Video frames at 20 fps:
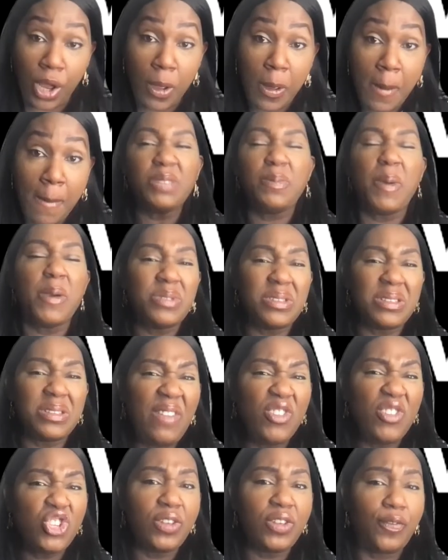I suppose
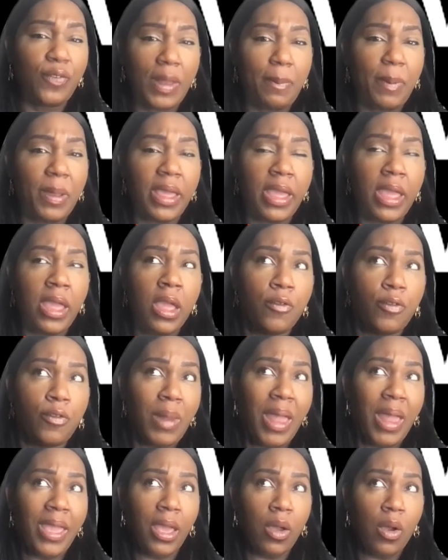even just flipping it from
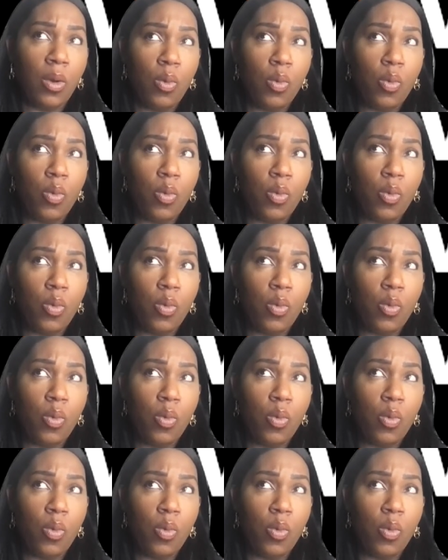like